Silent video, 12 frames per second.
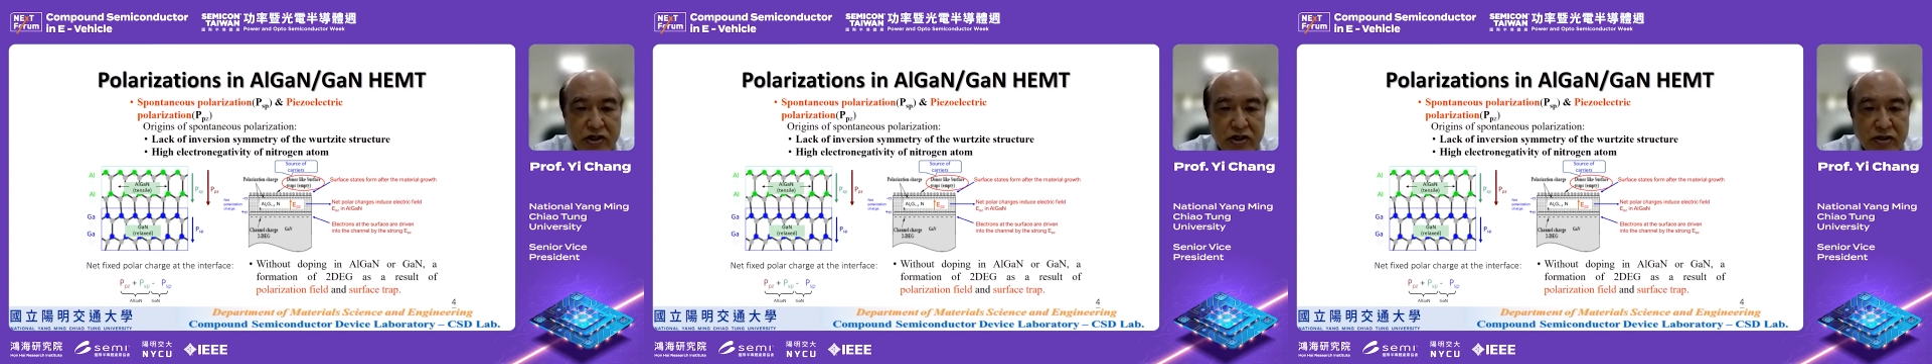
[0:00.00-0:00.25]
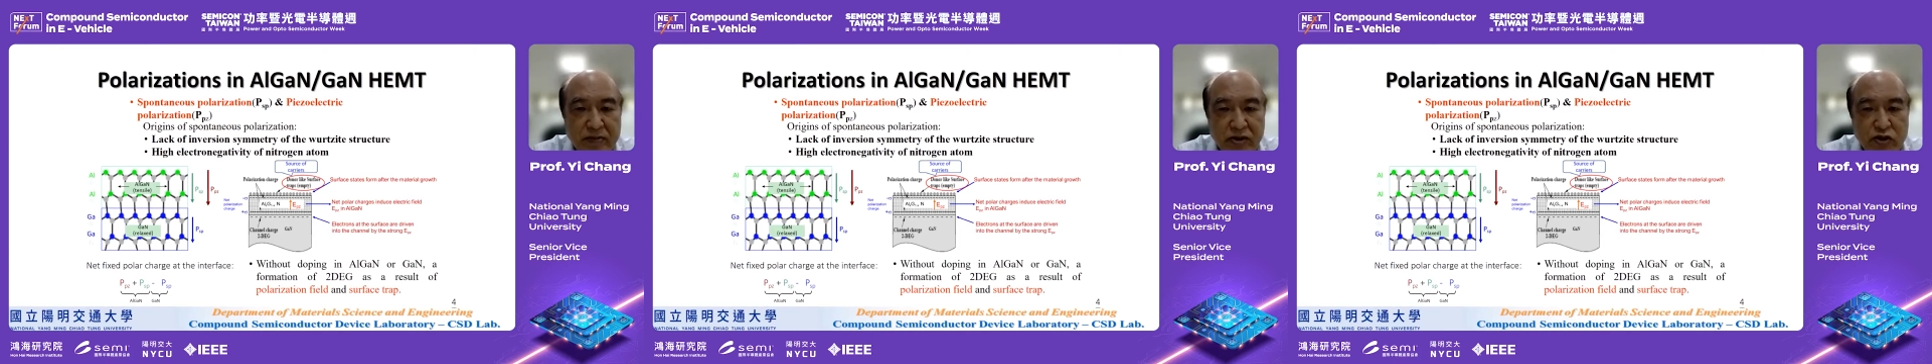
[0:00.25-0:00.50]

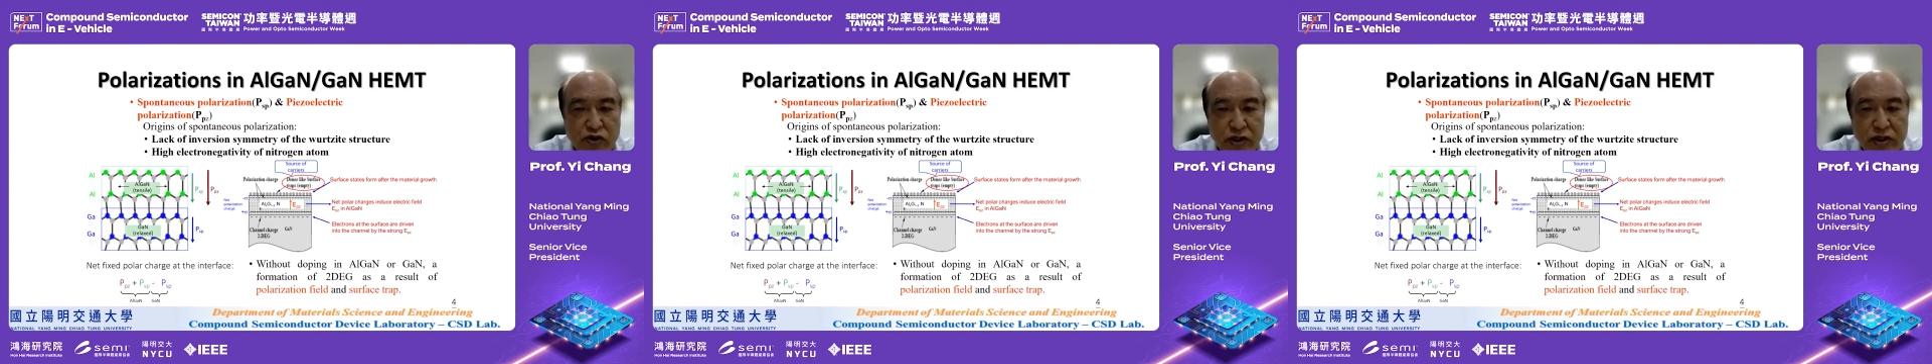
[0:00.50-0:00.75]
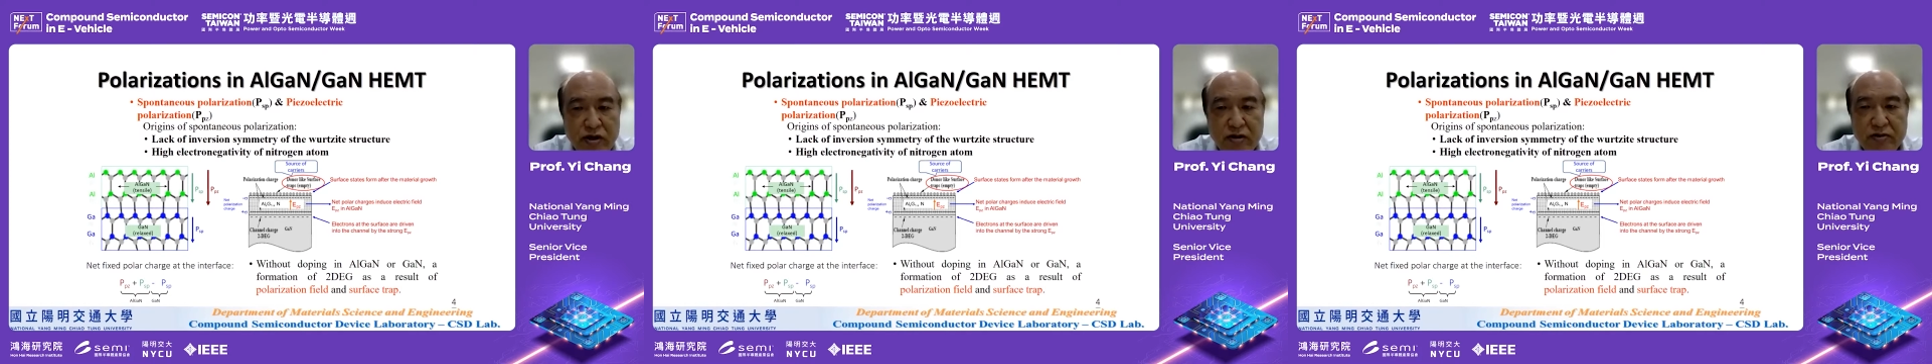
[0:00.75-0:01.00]
symmetry
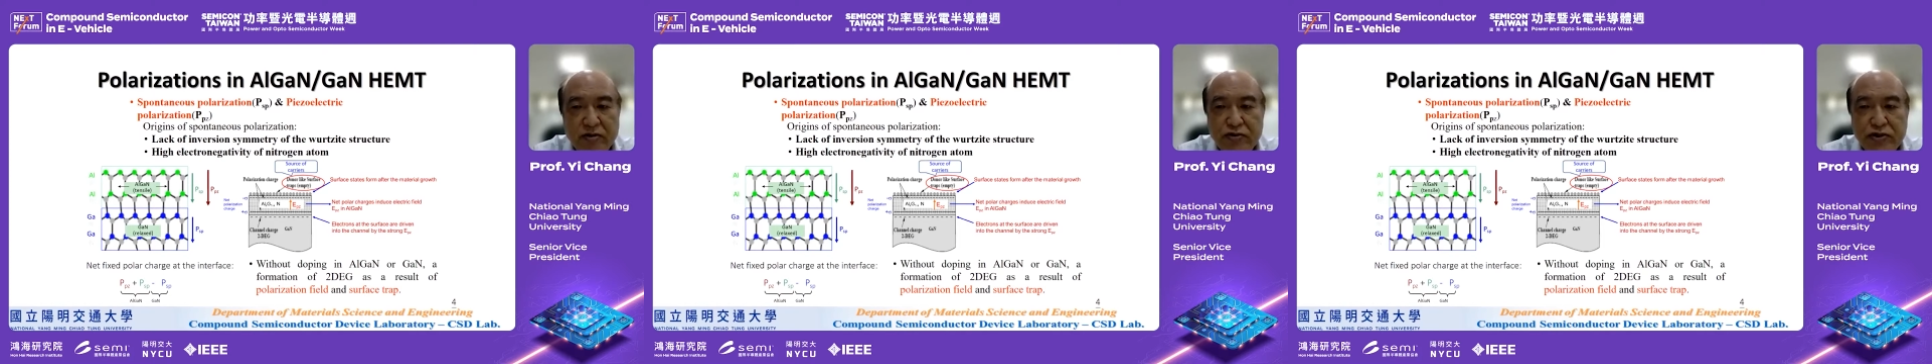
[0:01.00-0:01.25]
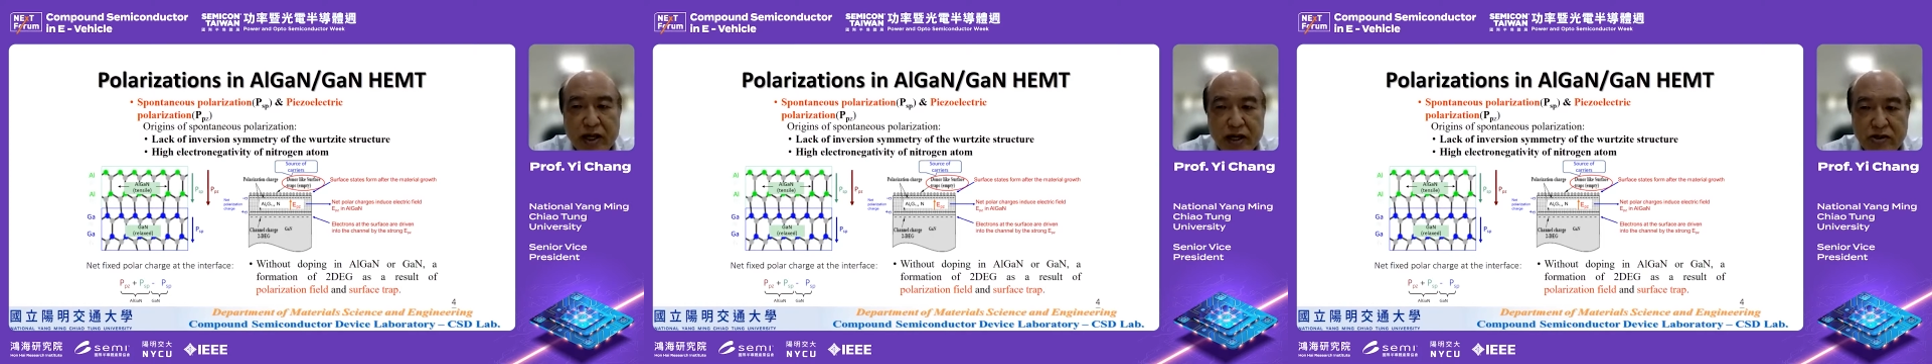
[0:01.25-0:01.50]
of
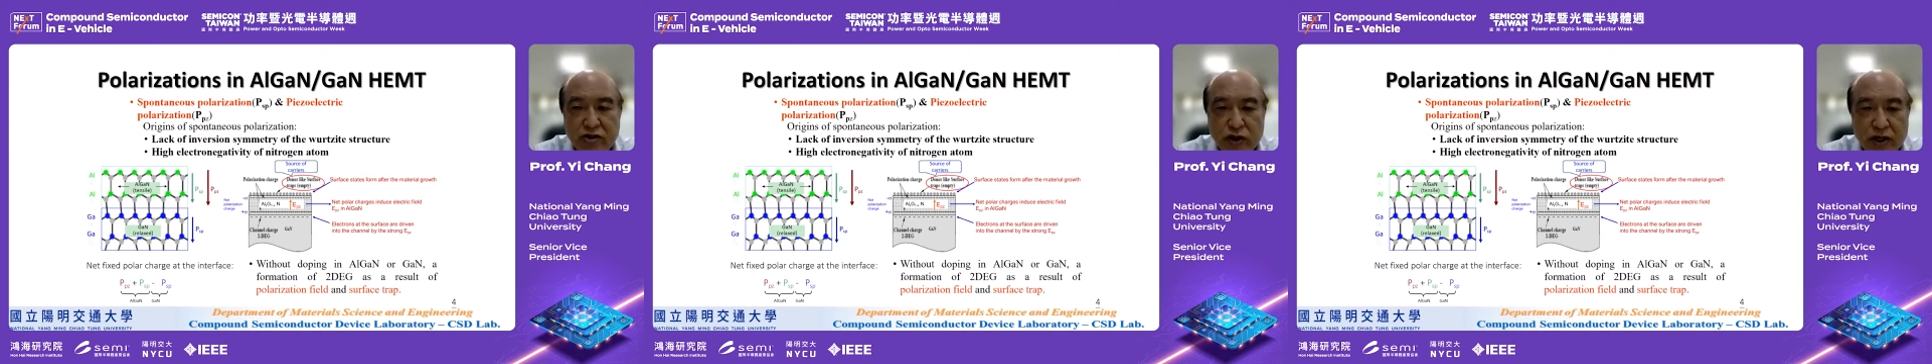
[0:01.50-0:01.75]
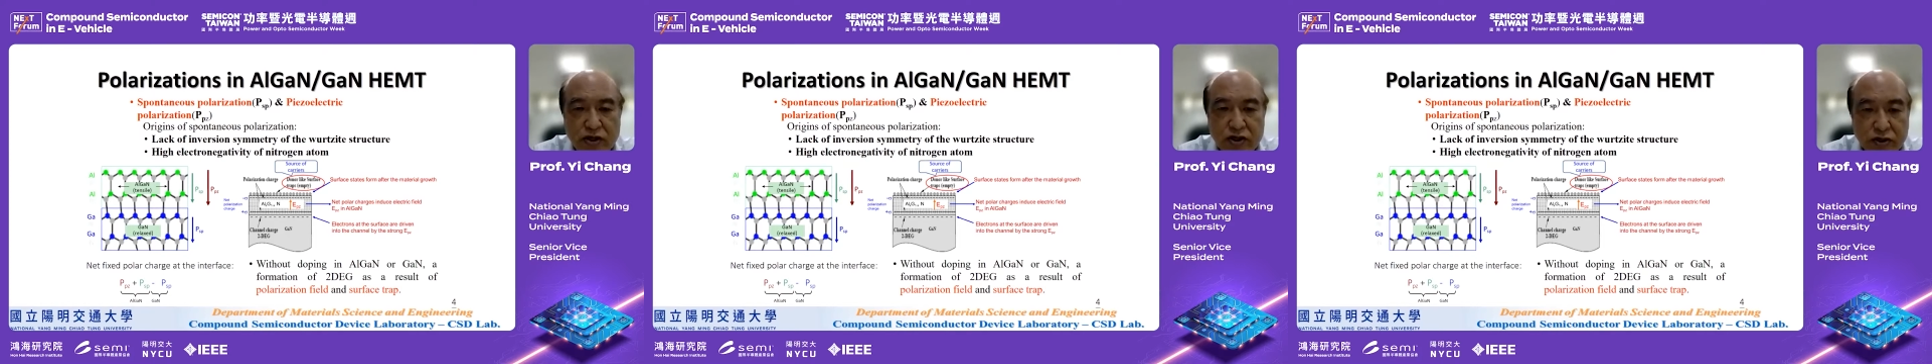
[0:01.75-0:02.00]
outside
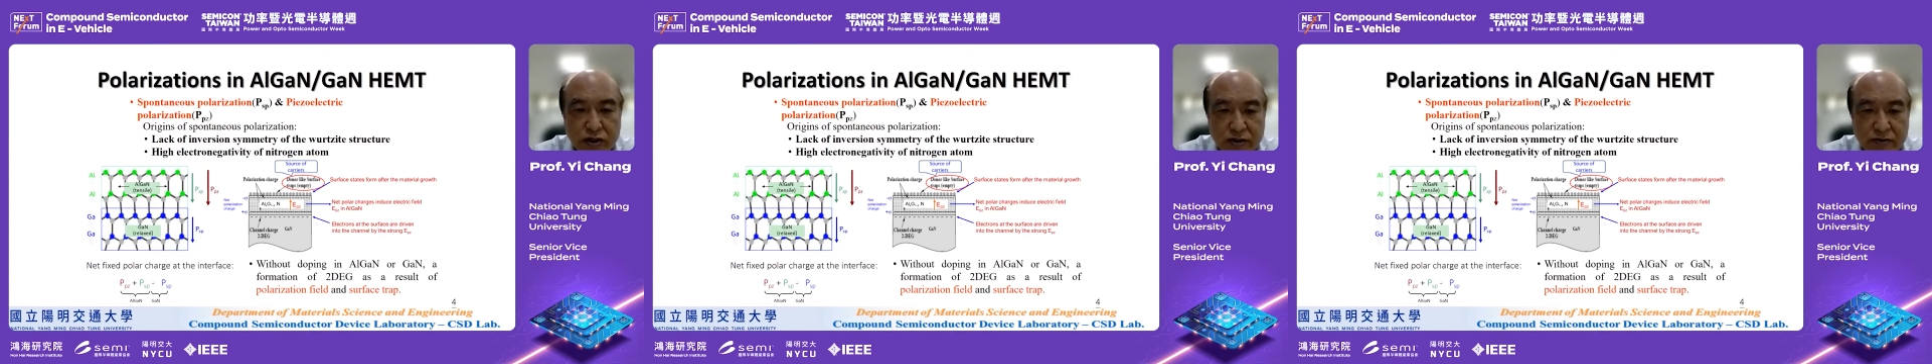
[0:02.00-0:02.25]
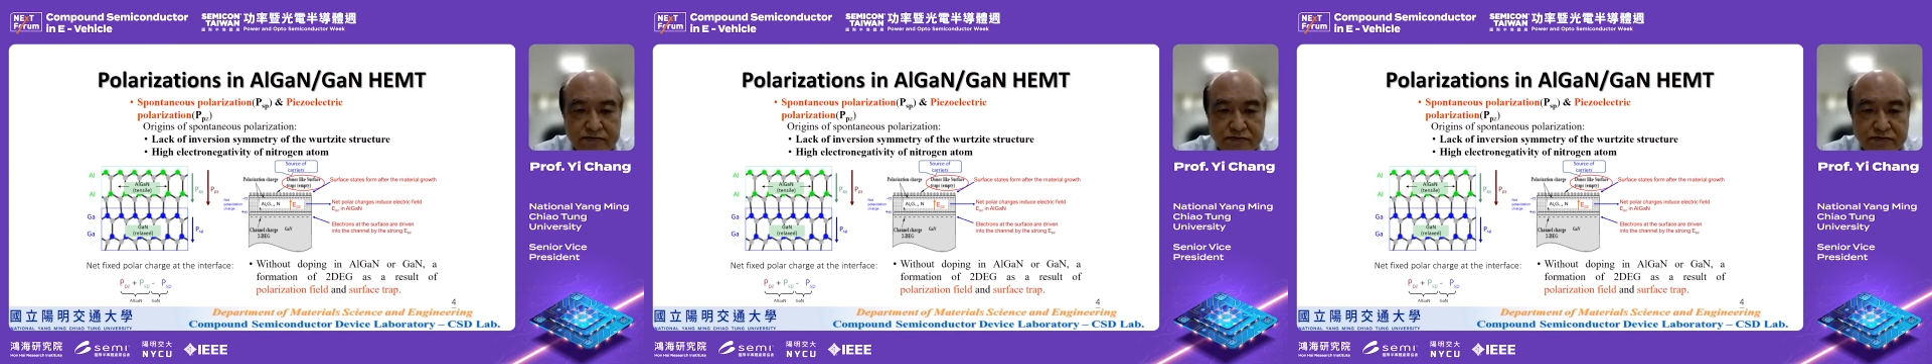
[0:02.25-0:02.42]
structures